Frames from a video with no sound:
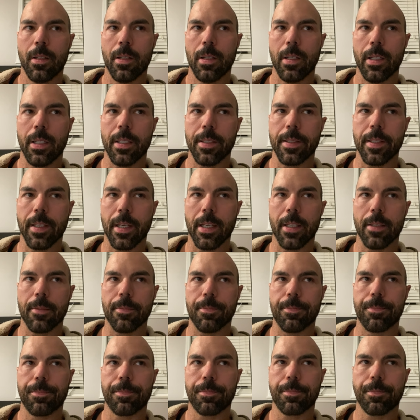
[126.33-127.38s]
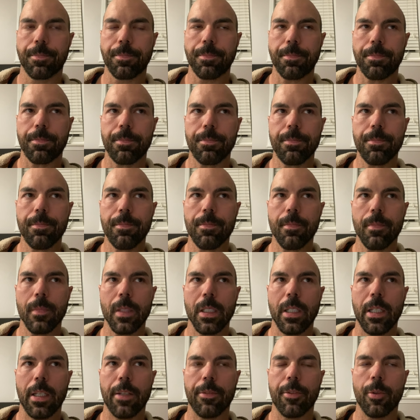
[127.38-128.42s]
He said,
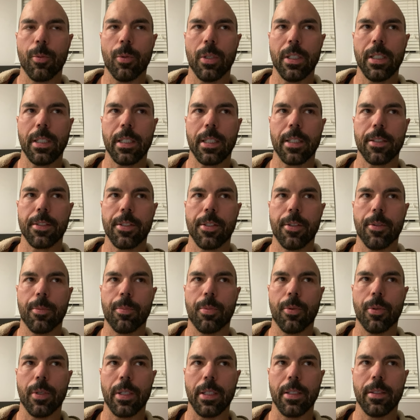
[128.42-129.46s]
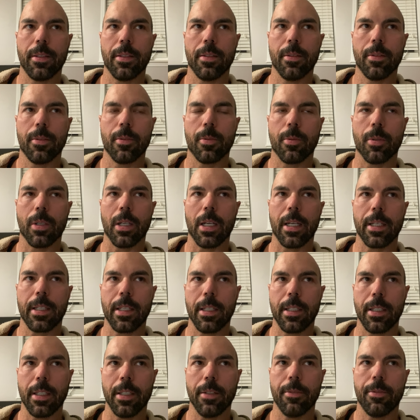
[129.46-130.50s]
If you want to get to the point where I
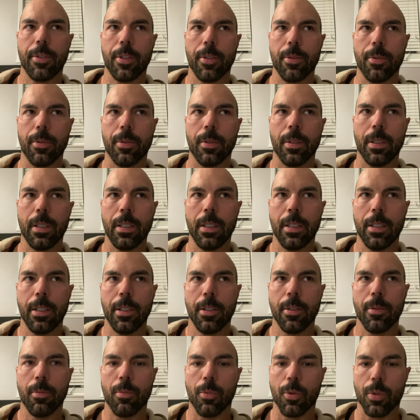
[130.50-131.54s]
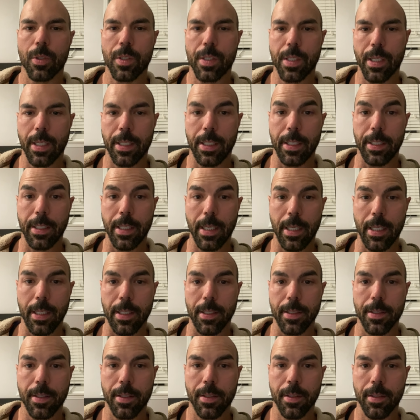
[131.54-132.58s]
can give you more sunny
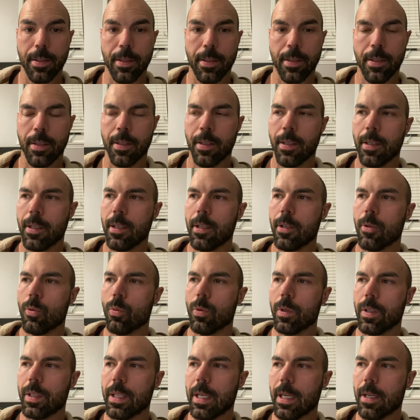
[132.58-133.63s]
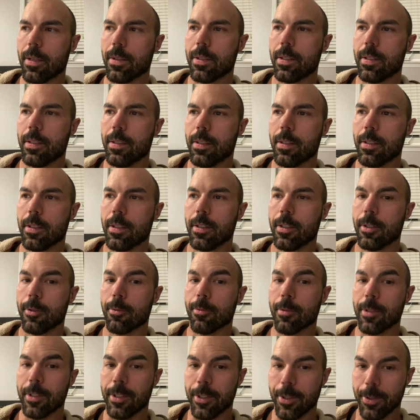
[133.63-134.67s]
days without
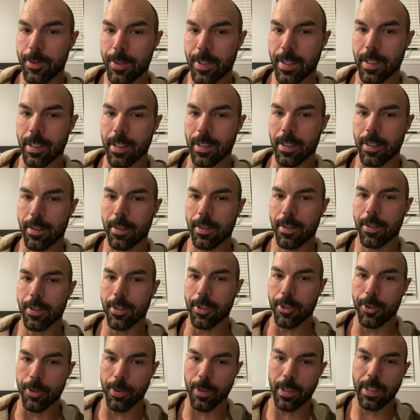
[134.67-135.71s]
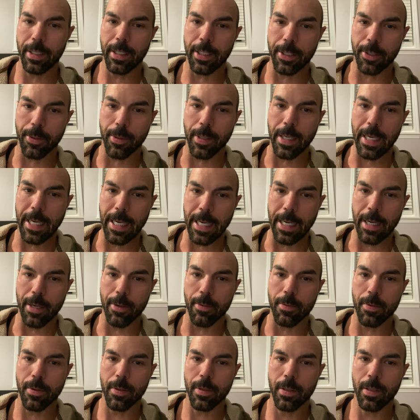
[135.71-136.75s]
reducing the joy that you
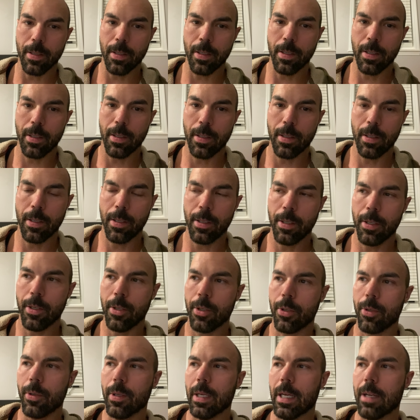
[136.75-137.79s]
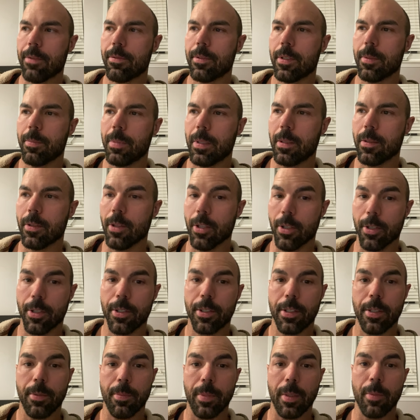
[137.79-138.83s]
have, you have to be, learn
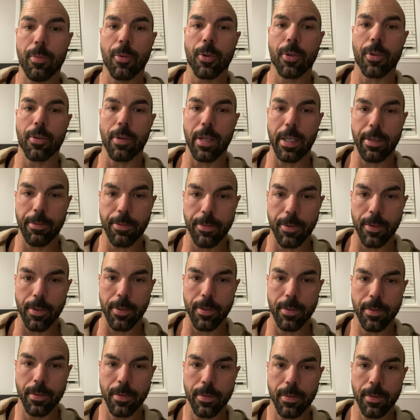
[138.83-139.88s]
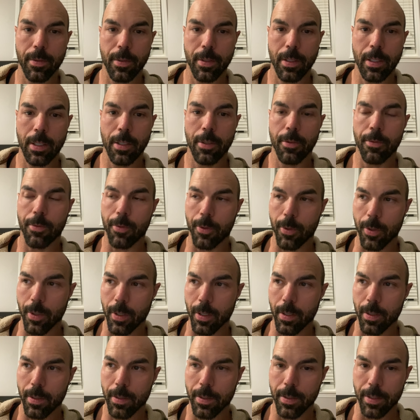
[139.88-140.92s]
to be more grateful
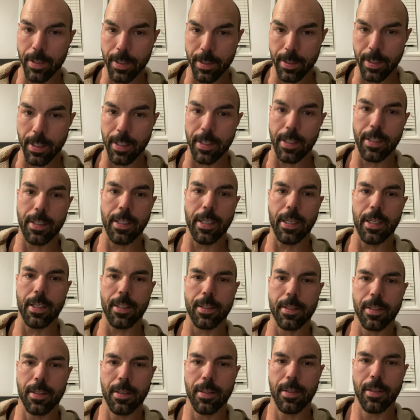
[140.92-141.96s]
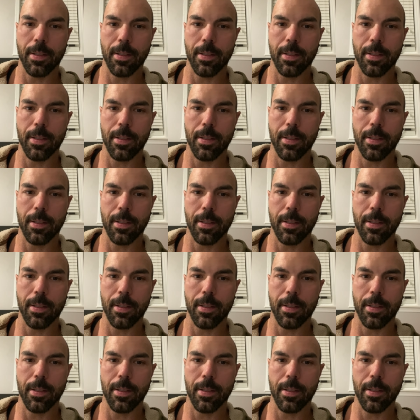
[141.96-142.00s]
for the sunny days.